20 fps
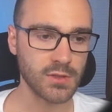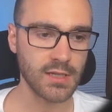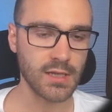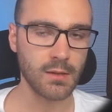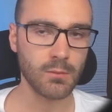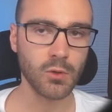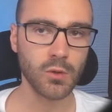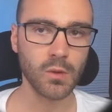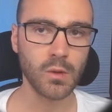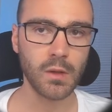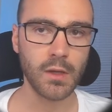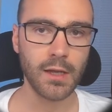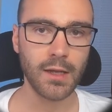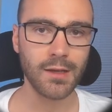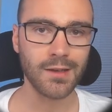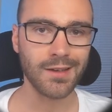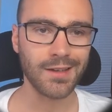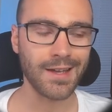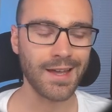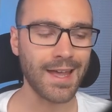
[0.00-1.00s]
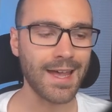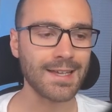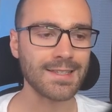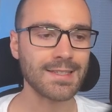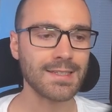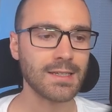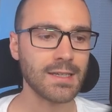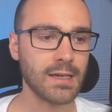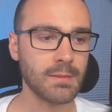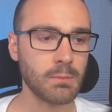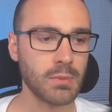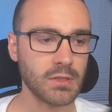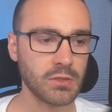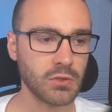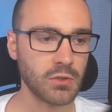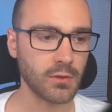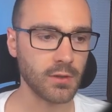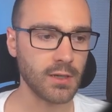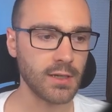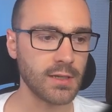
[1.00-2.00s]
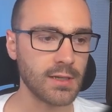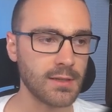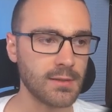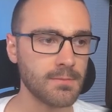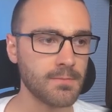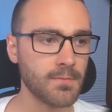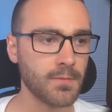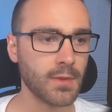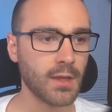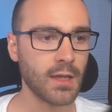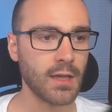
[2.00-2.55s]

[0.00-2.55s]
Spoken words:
table hasn't yet been created.